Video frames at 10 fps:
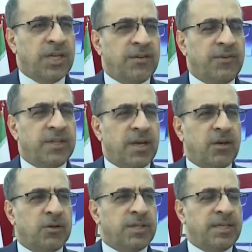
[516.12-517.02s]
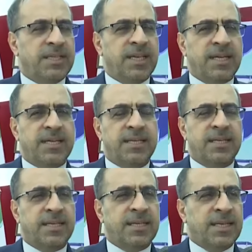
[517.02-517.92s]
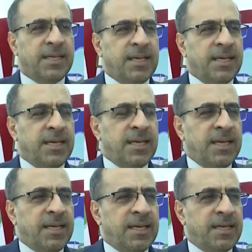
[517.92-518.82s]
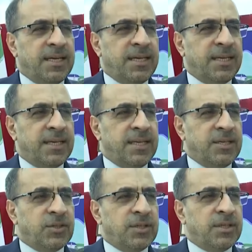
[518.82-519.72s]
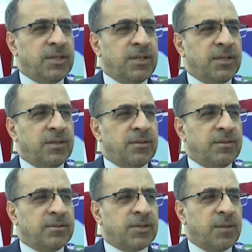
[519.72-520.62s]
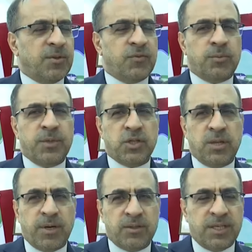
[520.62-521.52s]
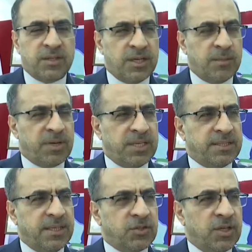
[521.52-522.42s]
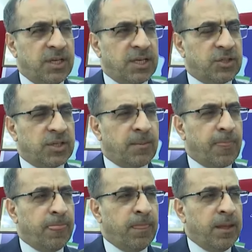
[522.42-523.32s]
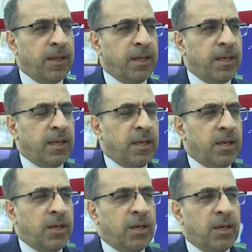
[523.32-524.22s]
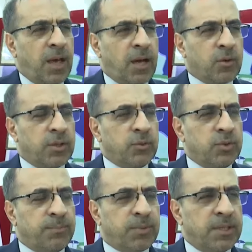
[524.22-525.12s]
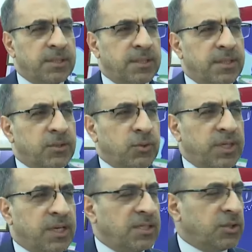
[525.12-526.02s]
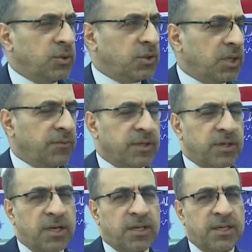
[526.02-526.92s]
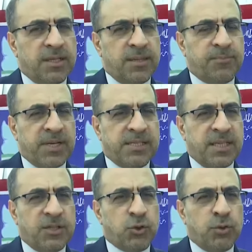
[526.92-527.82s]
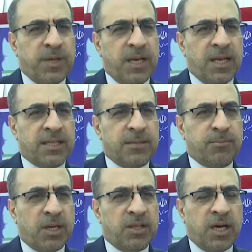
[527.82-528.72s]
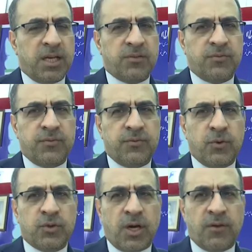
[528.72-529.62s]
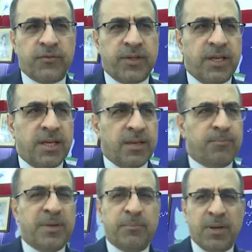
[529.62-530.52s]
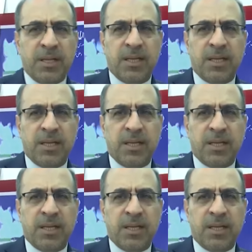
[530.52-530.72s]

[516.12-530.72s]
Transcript: with our Indian uh, nation uh, some information about the Iranian presidential election. According to the, pres to the Constitution of Iran, the president should be elected by direct vote of the people.